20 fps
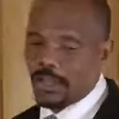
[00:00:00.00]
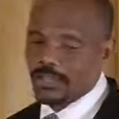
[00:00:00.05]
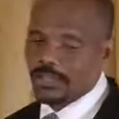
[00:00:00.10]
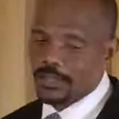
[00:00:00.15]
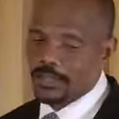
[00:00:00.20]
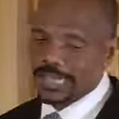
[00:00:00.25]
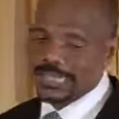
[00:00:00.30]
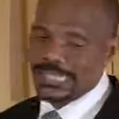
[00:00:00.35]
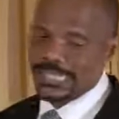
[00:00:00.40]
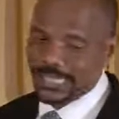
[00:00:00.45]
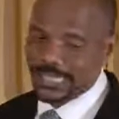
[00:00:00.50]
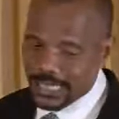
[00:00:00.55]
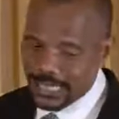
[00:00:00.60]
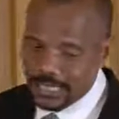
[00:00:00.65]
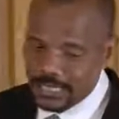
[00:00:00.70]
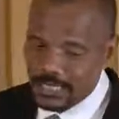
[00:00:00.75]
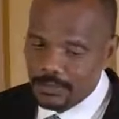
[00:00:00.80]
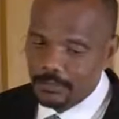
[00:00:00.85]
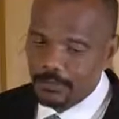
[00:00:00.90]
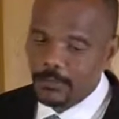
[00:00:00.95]
not see it.
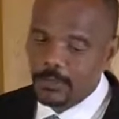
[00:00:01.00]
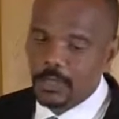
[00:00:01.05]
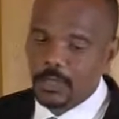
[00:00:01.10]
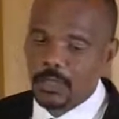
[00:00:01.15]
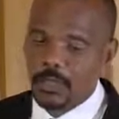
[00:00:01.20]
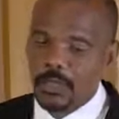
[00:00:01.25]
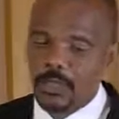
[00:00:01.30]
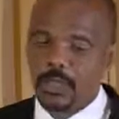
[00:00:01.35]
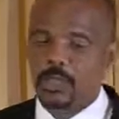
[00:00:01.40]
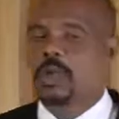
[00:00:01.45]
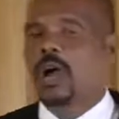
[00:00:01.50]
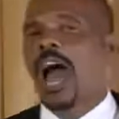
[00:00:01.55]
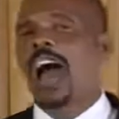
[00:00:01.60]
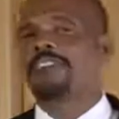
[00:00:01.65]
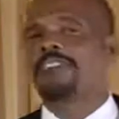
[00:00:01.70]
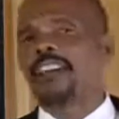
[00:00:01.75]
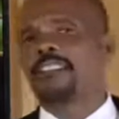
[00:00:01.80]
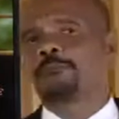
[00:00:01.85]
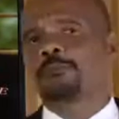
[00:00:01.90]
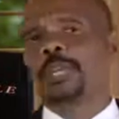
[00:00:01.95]
You know, I've
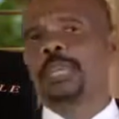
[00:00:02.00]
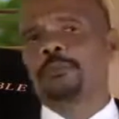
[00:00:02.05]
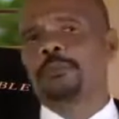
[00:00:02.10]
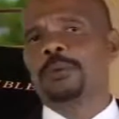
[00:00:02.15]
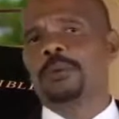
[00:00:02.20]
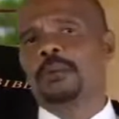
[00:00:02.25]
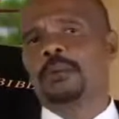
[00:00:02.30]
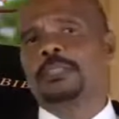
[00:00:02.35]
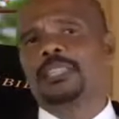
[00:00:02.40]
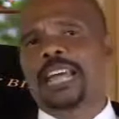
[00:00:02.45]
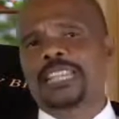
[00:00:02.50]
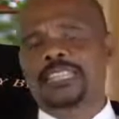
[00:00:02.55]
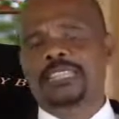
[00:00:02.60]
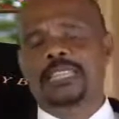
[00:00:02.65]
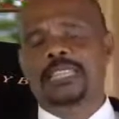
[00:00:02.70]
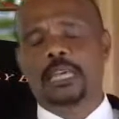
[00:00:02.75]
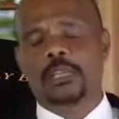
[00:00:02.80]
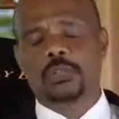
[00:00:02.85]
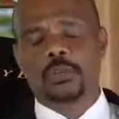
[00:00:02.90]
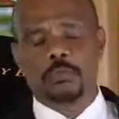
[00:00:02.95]
had people that
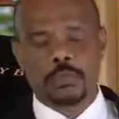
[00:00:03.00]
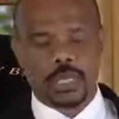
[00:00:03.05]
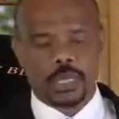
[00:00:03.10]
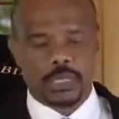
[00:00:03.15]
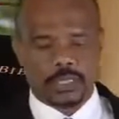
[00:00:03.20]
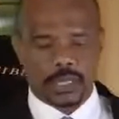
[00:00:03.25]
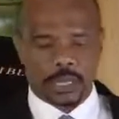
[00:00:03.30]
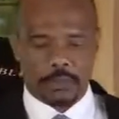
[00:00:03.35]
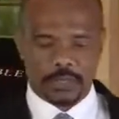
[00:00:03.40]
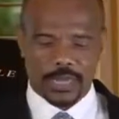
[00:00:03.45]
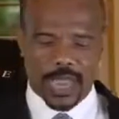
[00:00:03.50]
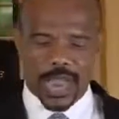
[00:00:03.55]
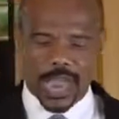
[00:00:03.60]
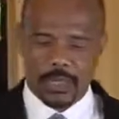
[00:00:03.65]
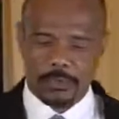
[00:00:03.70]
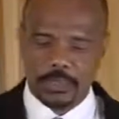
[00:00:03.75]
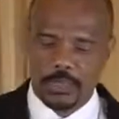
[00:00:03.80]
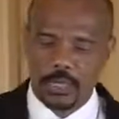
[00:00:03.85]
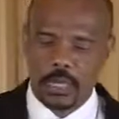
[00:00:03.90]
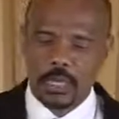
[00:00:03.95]
say to me sometimes,
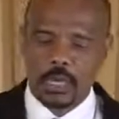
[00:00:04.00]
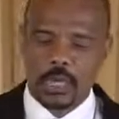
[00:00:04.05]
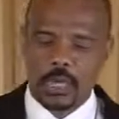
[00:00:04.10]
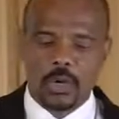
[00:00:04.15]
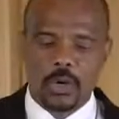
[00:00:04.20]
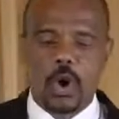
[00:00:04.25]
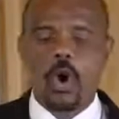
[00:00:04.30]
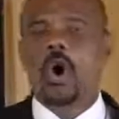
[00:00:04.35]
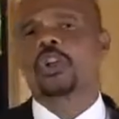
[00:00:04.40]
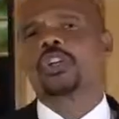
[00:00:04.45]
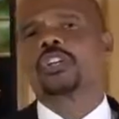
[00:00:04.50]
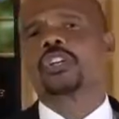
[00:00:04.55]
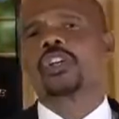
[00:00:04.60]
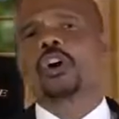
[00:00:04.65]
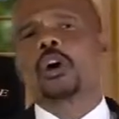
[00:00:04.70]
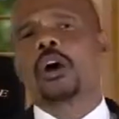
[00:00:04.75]
Oh, you know,